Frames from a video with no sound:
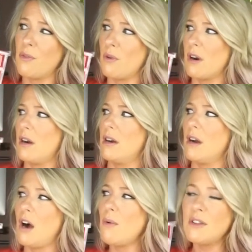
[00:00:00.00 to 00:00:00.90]

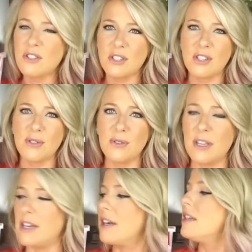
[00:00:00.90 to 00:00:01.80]
for almost 2
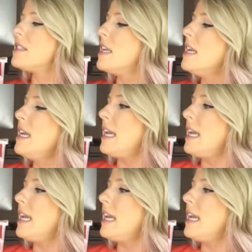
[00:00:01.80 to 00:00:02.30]
years.